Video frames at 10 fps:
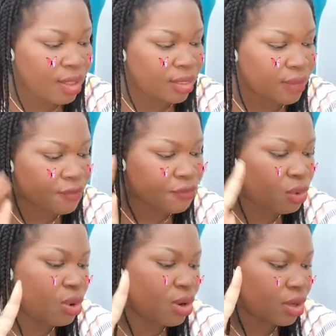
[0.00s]
The
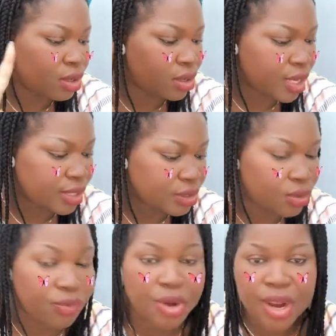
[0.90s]
four, let's do
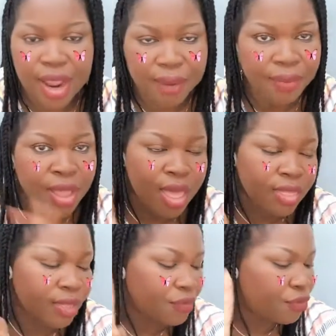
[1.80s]
a recap.
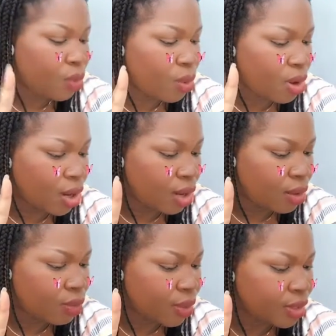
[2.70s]
The four,
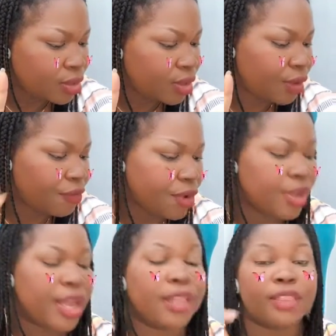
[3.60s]
one, two, three, four.
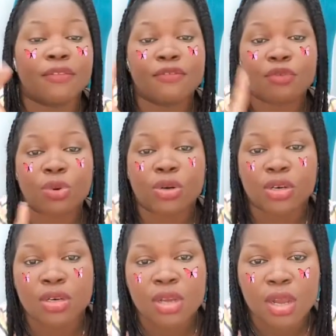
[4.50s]
Yeah, the
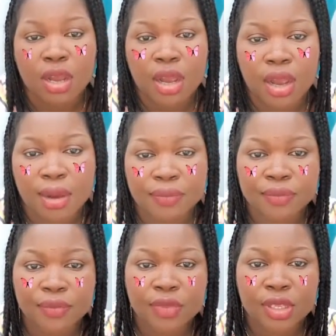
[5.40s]
four um
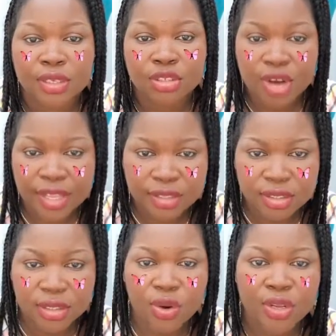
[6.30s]

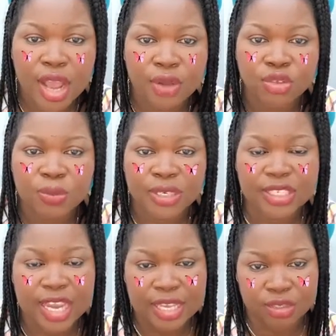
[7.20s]
strategy on how to
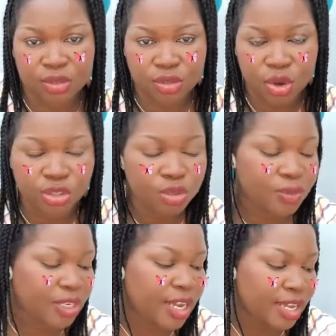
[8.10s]
monetize your social
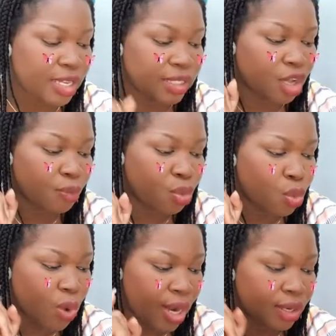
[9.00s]
media is: number
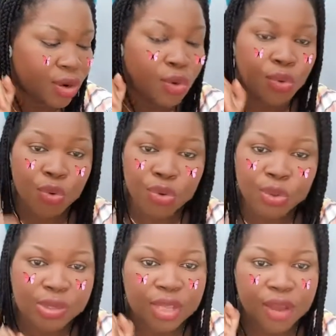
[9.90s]
one, who
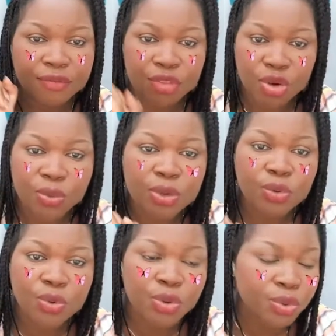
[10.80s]
you serve, knowing
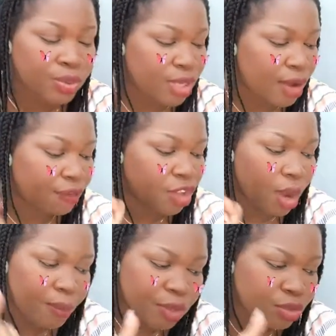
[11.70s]
who you serve.
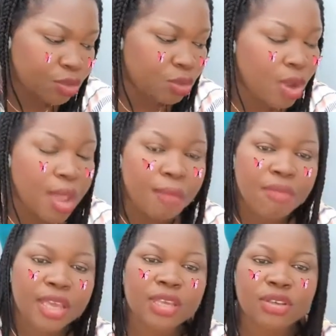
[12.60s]
Number two,
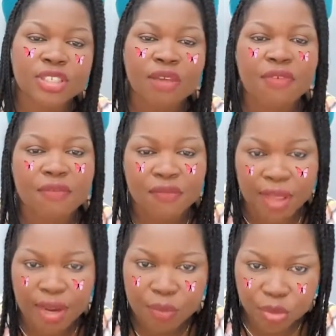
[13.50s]
making yourself
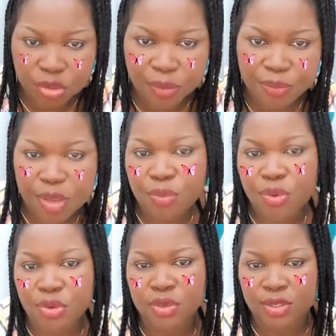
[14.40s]
available to the
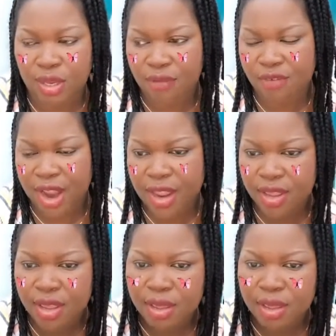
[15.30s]
people you serve, right?